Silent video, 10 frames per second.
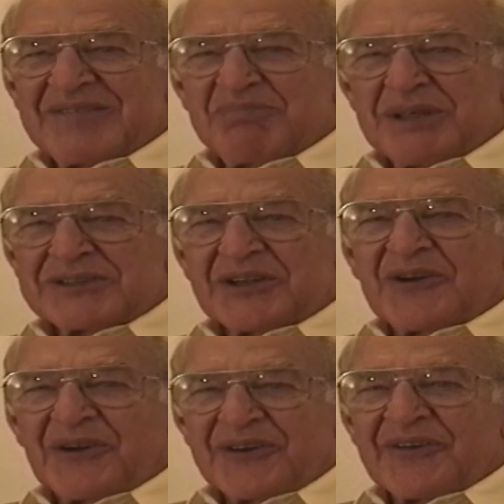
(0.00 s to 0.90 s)
build a
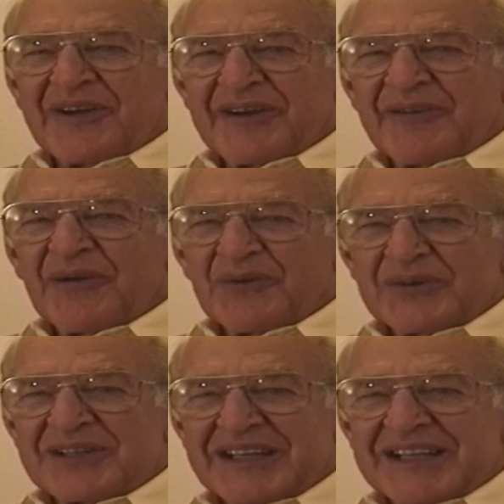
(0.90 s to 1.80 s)
corduroy
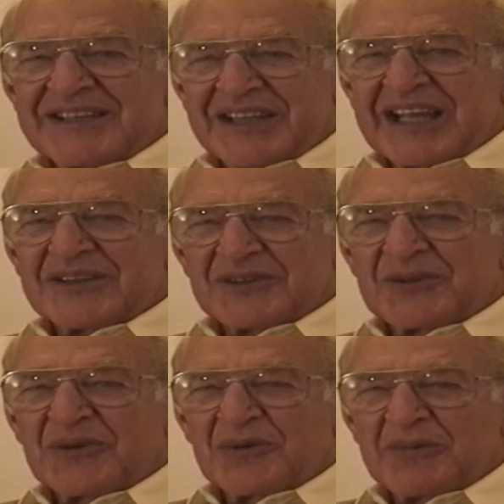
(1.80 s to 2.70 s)
road to get
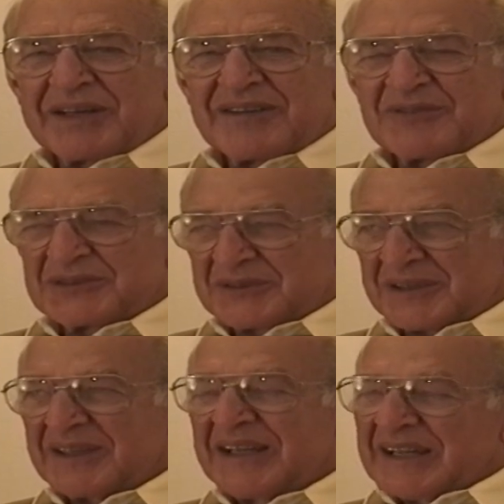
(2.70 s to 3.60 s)
through, but it was
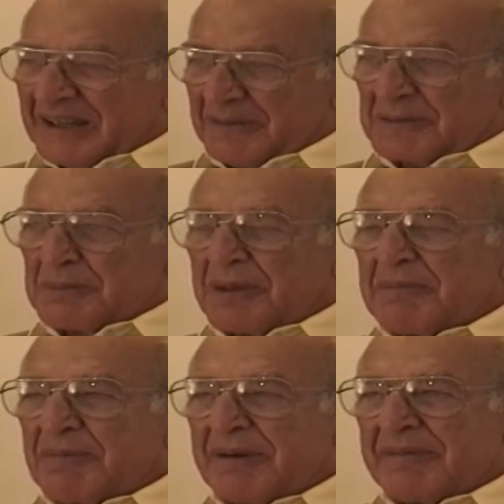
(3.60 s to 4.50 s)
pretty
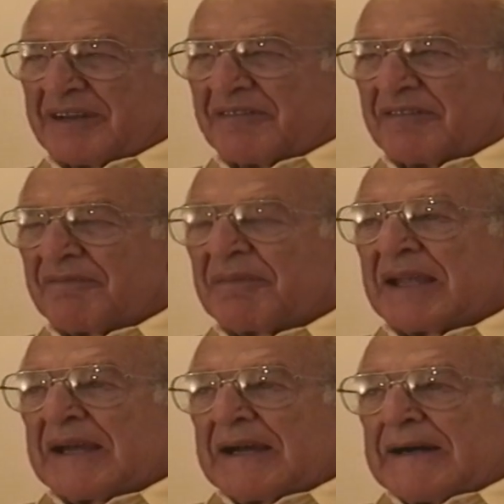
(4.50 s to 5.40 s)
primitive.
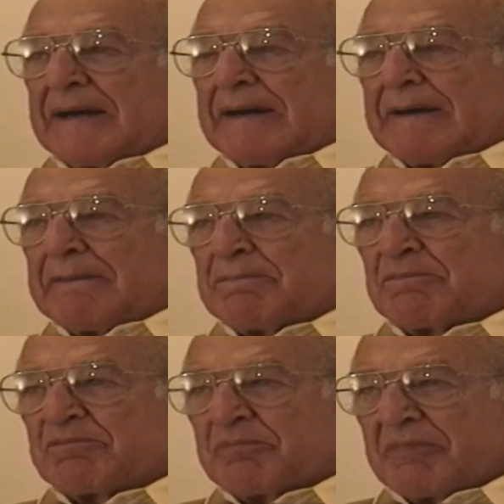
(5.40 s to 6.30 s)
Uh,
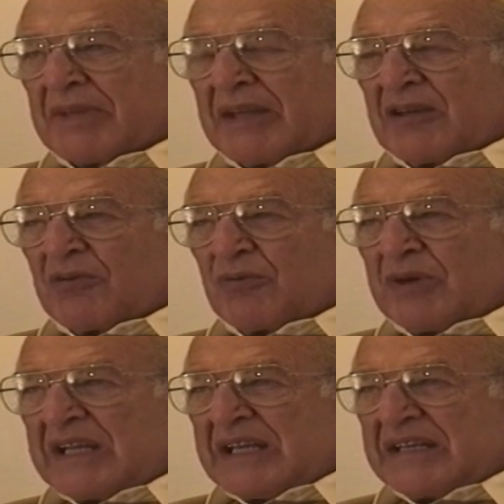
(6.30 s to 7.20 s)

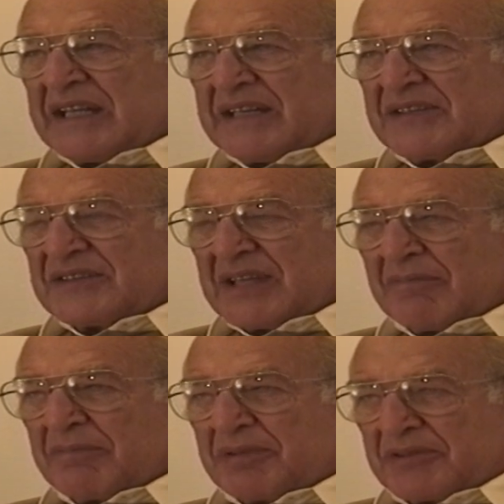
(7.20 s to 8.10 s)
we did
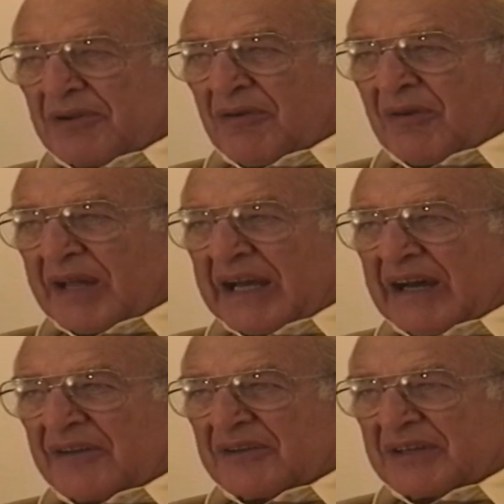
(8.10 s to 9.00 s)
some patrolling
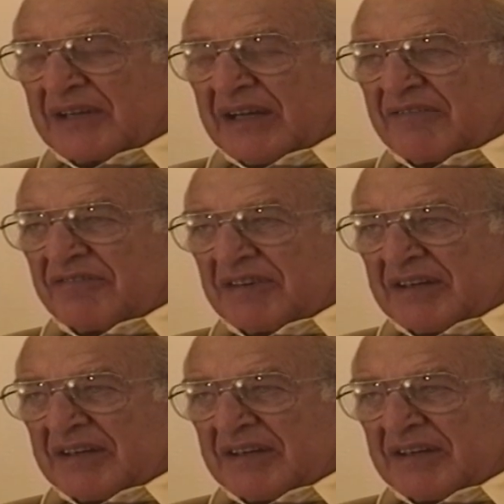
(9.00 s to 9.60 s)
out of